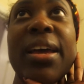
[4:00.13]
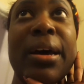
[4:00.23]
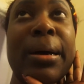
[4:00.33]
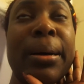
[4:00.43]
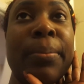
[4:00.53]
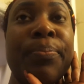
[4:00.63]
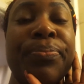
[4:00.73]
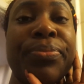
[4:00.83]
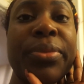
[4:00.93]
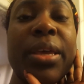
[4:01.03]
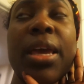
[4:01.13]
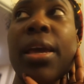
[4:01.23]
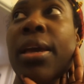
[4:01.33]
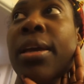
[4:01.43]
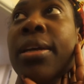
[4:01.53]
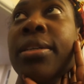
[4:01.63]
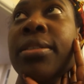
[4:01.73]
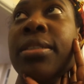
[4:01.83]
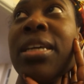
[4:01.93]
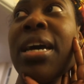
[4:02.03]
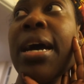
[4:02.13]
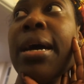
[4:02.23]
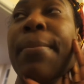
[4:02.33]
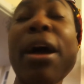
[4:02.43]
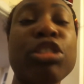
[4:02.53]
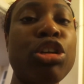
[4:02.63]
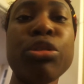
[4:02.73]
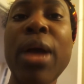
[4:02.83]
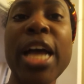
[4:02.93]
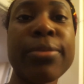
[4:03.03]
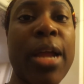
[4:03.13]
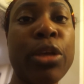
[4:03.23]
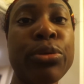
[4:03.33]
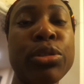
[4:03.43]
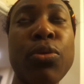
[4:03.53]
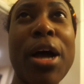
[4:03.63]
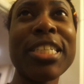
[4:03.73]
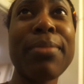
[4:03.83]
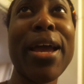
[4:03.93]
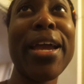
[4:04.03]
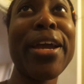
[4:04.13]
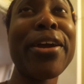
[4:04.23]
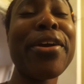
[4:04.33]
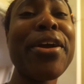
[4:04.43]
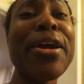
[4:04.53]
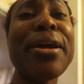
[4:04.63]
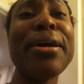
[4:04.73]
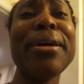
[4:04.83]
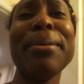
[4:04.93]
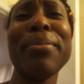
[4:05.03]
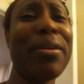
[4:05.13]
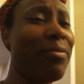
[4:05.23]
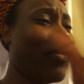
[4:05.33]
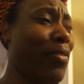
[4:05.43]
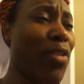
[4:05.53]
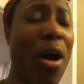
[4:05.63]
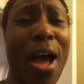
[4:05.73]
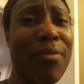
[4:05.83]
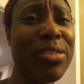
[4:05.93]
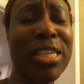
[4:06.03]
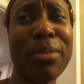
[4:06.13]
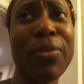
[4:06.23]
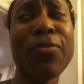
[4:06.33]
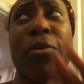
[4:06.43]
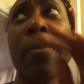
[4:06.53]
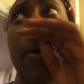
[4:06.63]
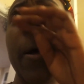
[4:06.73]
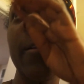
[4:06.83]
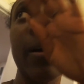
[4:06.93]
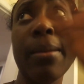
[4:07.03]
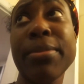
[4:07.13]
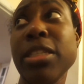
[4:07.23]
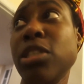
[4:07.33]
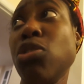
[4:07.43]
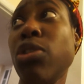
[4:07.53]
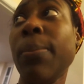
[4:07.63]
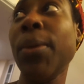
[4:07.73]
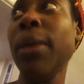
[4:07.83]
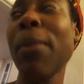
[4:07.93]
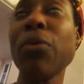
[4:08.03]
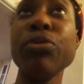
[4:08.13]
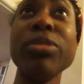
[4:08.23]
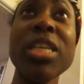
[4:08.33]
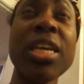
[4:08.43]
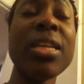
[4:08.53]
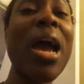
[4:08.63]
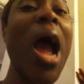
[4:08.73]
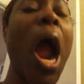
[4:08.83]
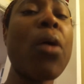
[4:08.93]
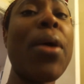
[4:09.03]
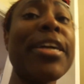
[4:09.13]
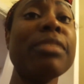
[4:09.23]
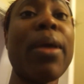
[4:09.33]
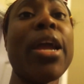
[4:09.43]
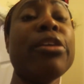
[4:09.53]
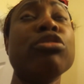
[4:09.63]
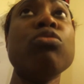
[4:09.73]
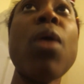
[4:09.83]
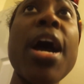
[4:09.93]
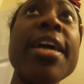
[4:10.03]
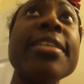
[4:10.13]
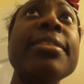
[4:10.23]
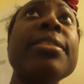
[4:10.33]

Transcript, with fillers: um and um, I'll show you guys what I use to wash my hair um, if, if y'all haven't seen it before, but um, this is going to be my routine. I wash my hair twice.